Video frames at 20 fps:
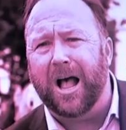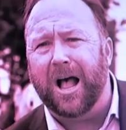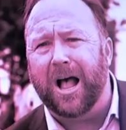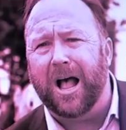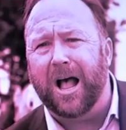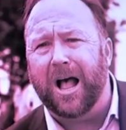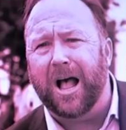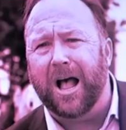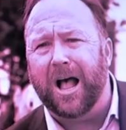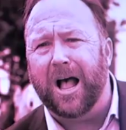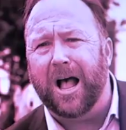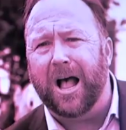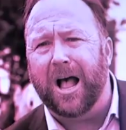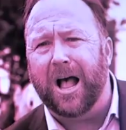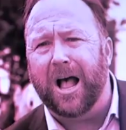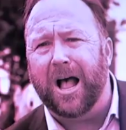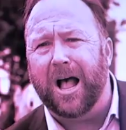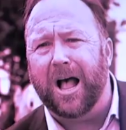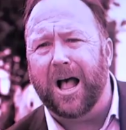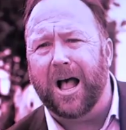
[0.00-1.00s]

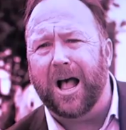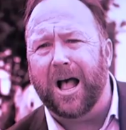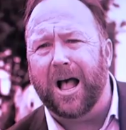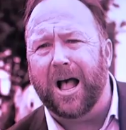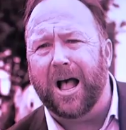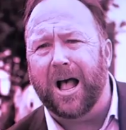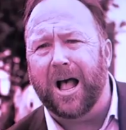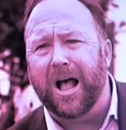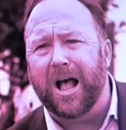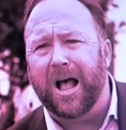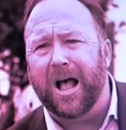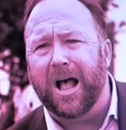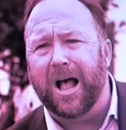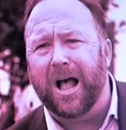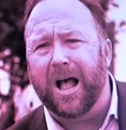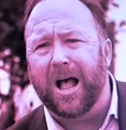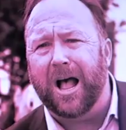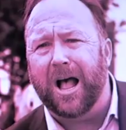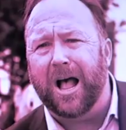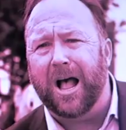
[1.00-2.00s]

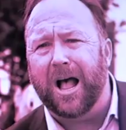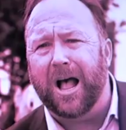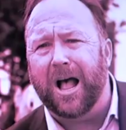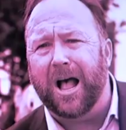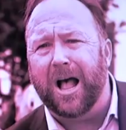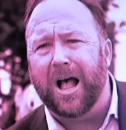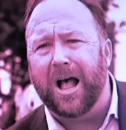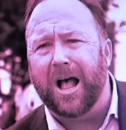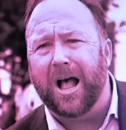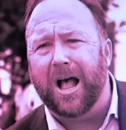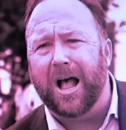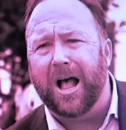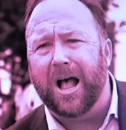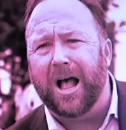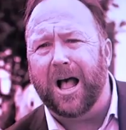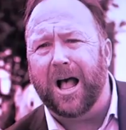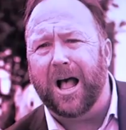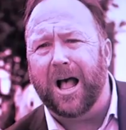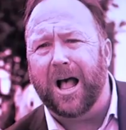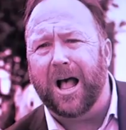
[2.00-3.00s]

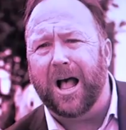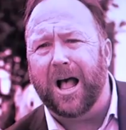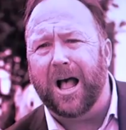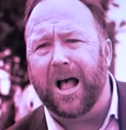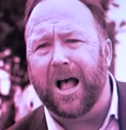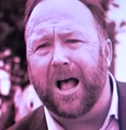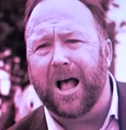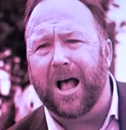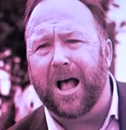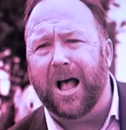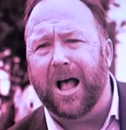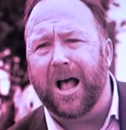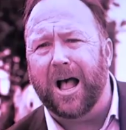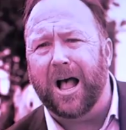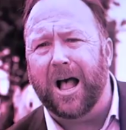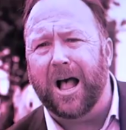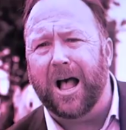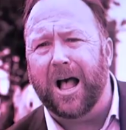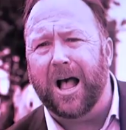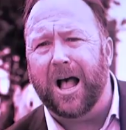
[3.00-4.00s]

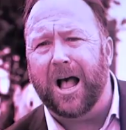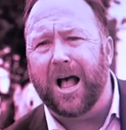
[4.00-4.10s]
This person isn't speaking.